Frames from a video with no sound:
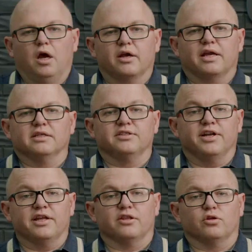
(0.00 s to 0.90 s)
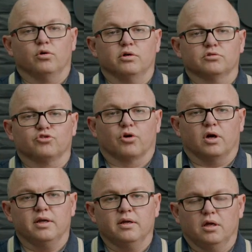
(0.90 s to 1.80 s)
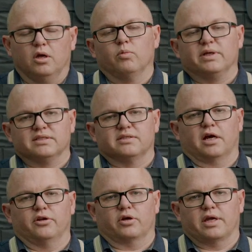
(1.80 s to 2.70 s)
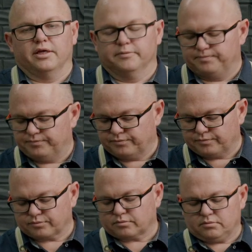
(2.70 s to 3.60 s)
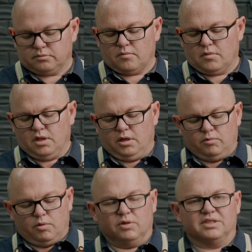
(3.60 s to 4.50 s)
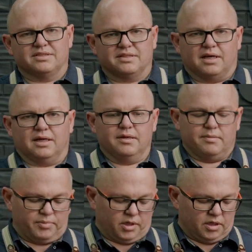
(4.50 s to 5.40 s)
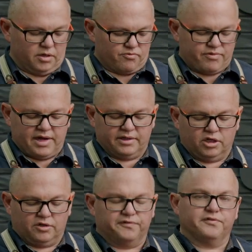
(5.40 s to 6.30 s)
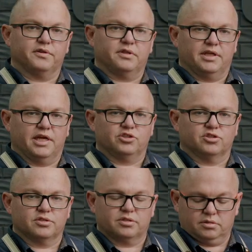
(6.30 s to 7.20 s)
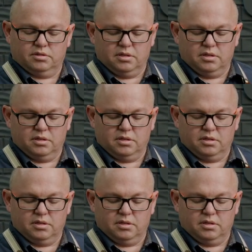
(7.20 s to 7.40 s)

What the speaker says: Okay, so now that the oil's dry, we can start knocking in. We want to start by rounding off the edges.